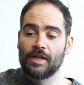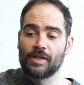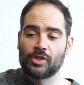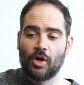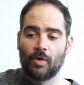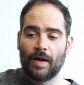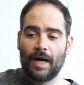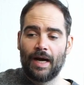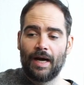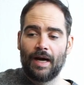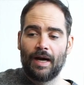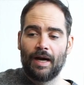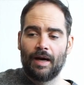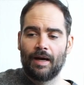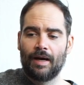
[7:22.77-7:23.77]
So
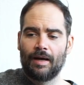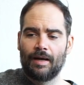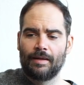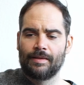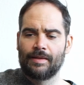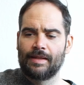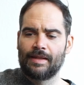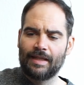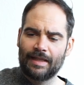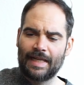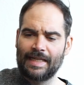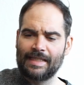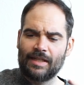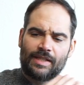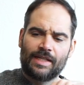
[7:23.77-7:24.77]
the
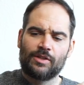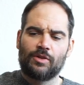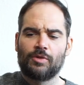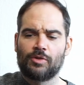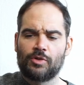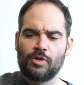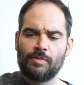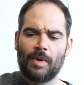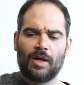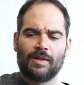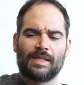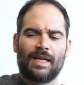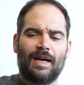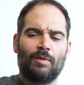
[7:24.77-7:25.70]
last thing I'll say is those 2 bars,